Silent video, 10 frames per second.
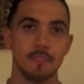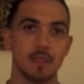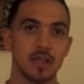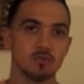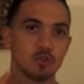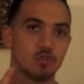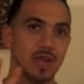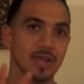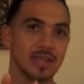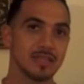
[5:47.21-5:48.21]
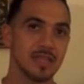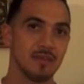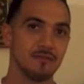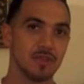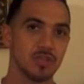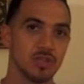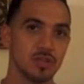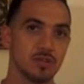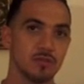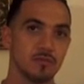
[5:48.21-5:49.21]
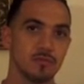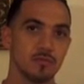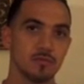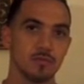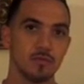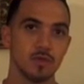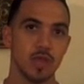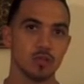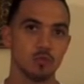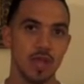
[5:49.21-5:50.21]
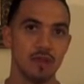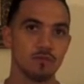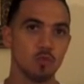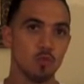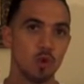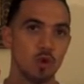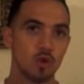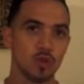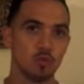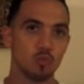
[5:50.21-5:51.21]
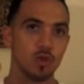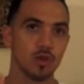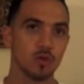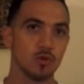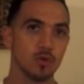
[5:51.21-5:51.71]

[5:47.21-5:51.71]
As we're trying to get to that vision, as we have the word and the will,